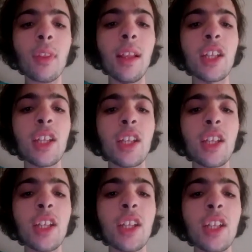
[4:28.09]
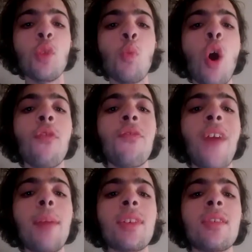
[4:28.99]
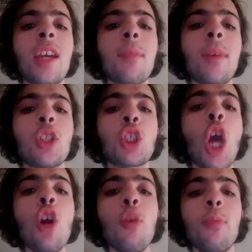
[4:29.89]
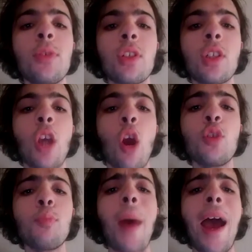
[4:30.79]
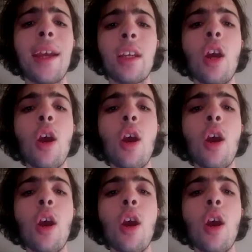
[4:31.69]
let's move on to the world famous segment, Scoops Goes Bang.